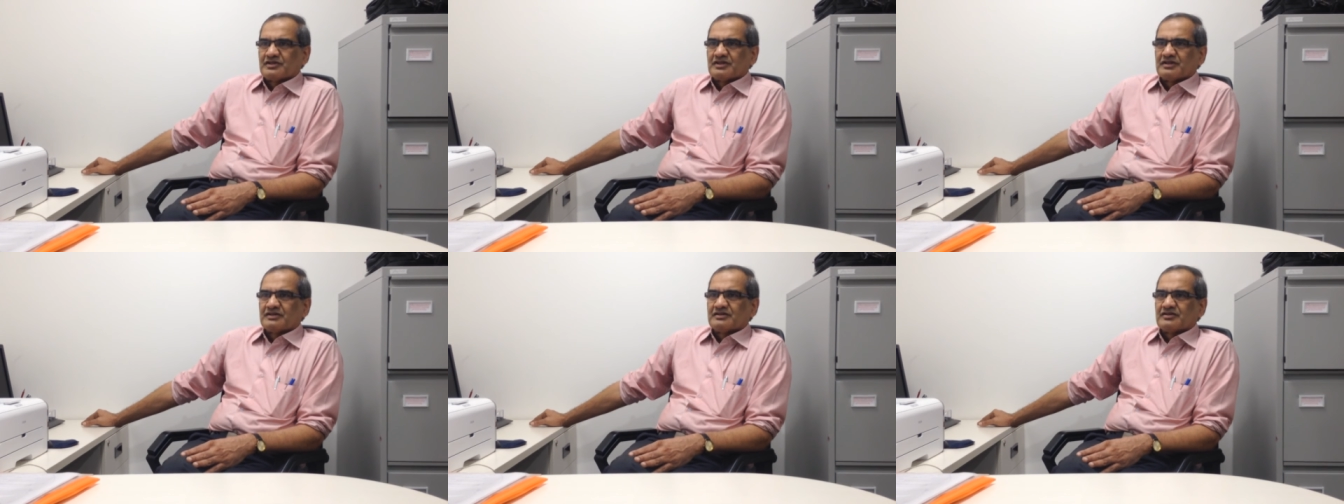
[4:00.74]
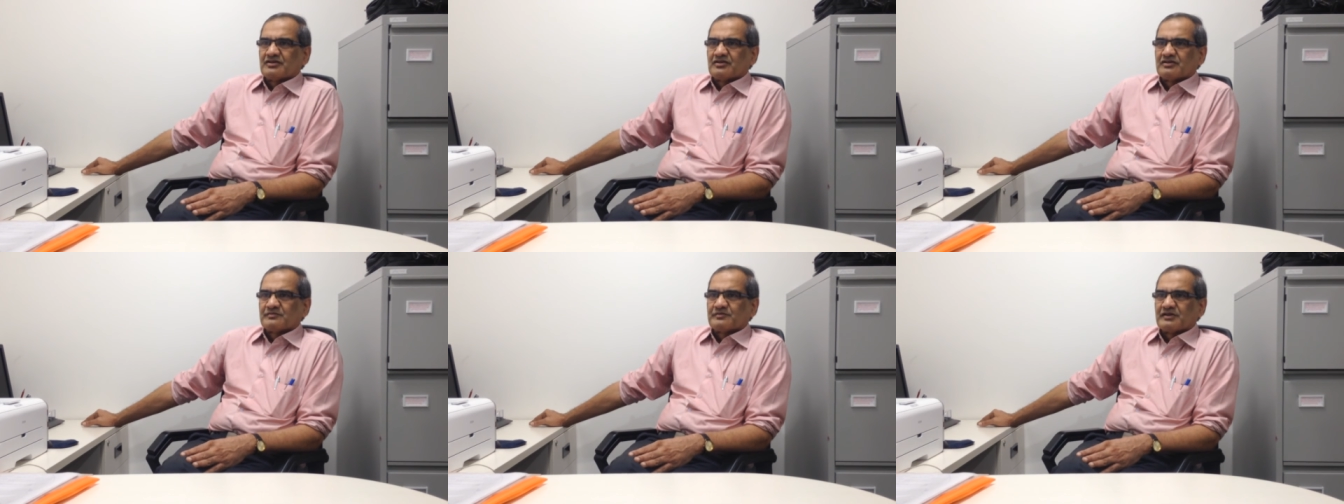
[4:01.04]

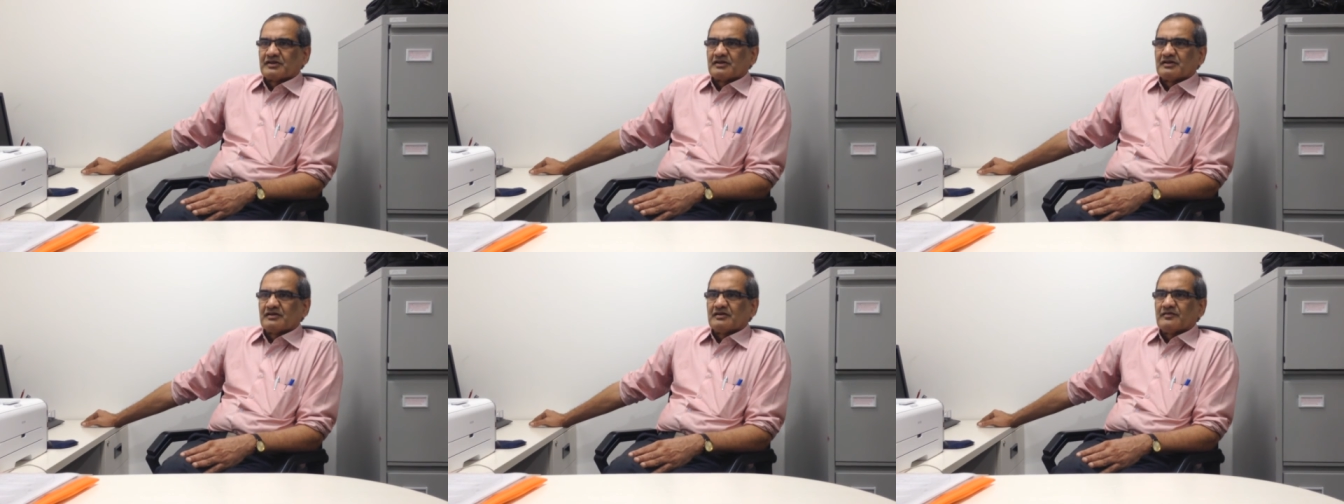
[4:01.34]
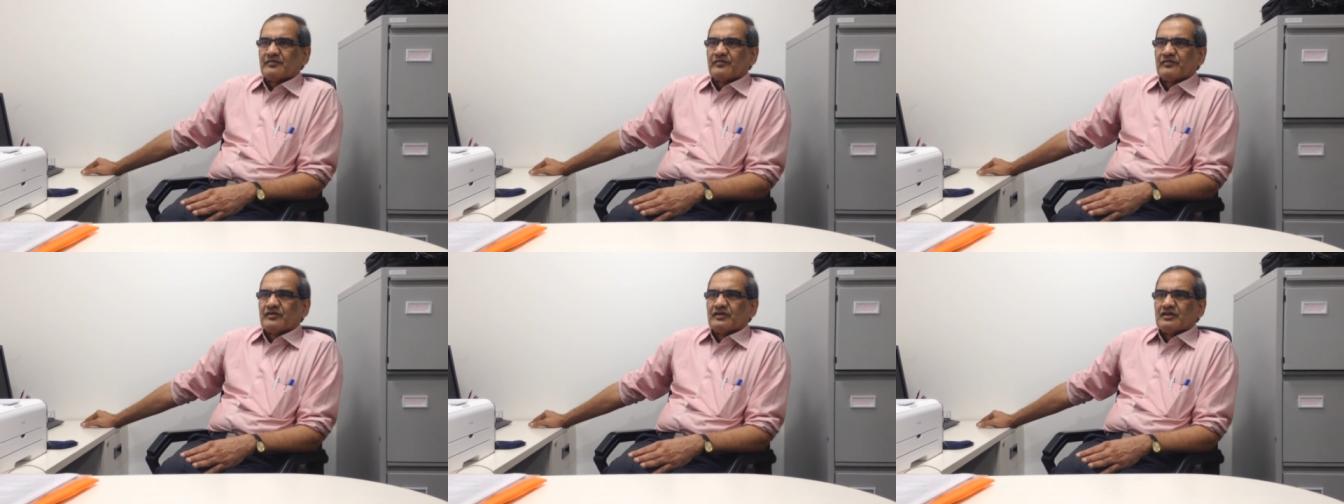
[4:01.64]
Children's Hospital
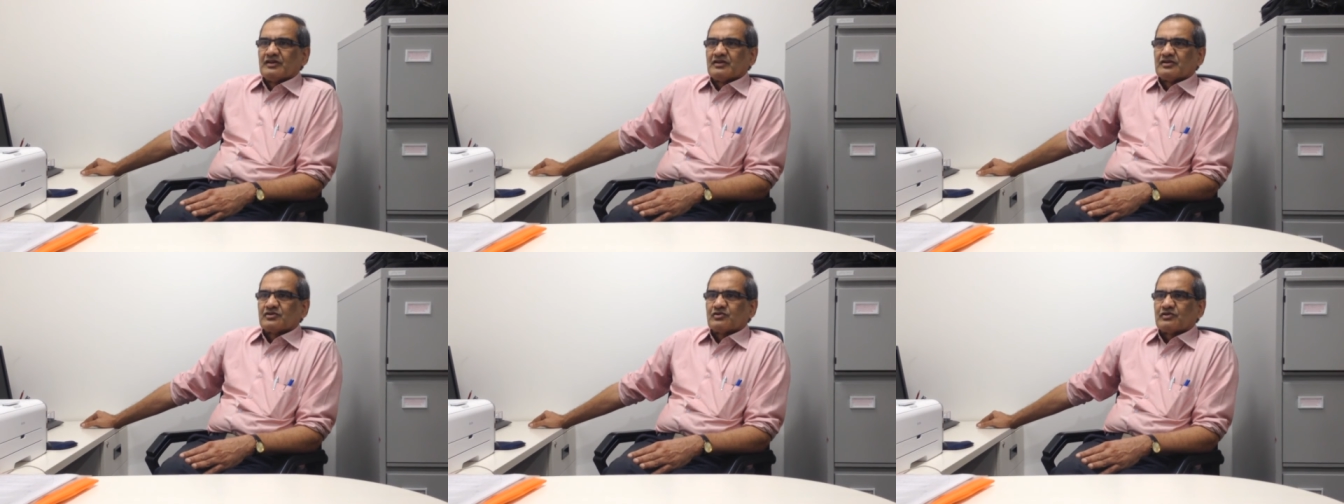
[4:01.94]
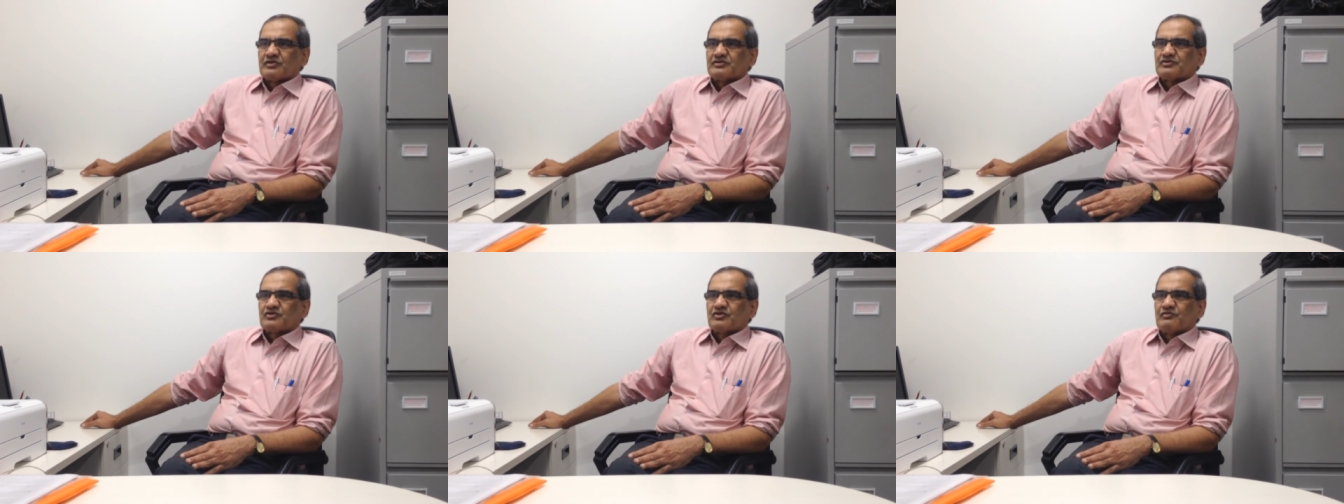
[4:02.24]

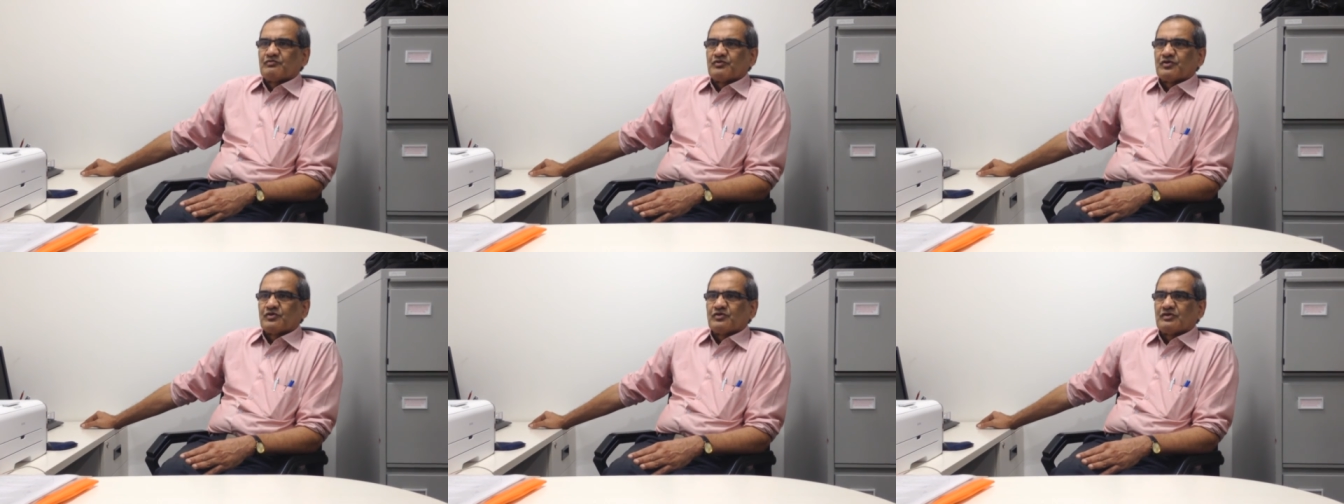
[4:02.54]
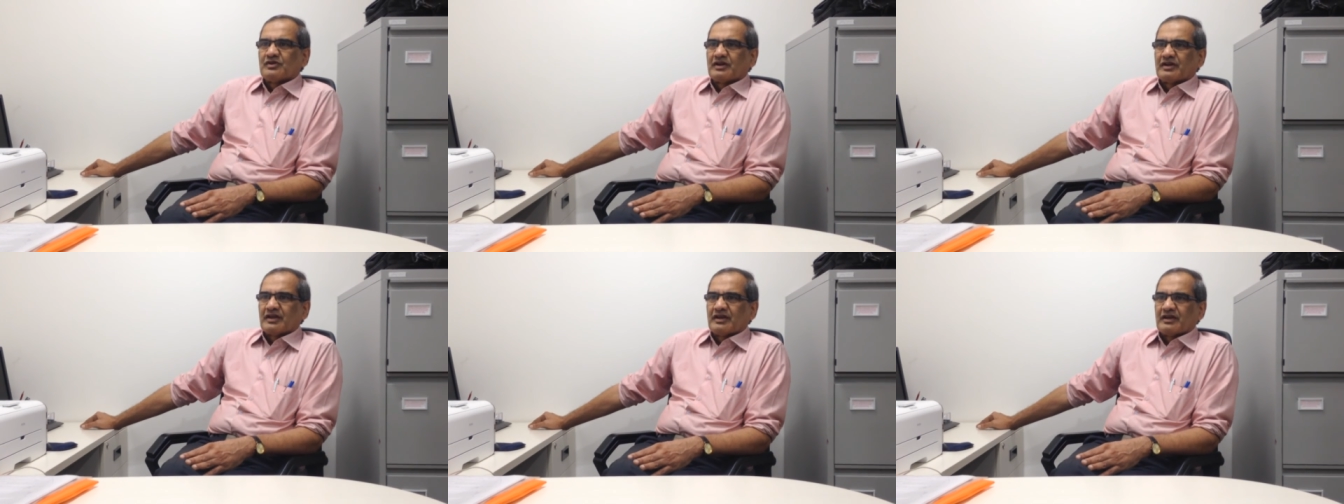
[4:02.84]
so as to
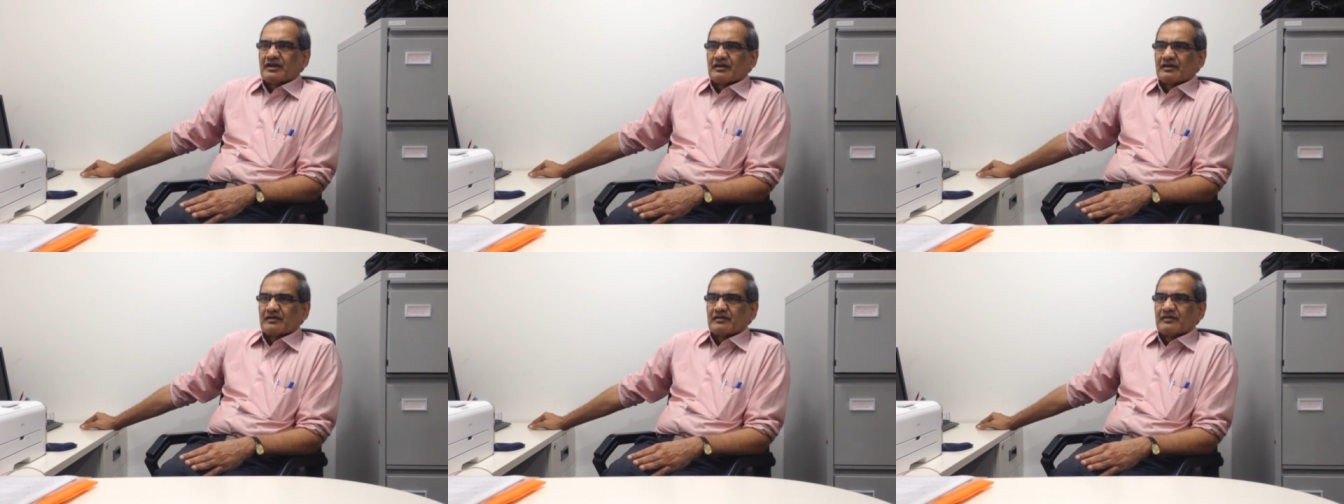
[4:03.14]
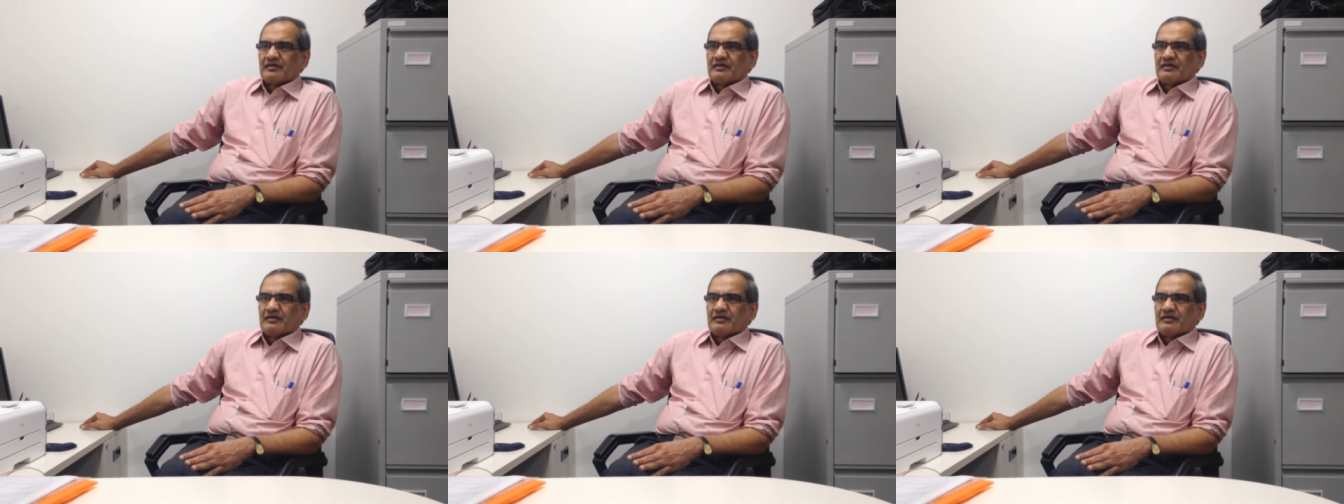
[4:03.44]
improve the care.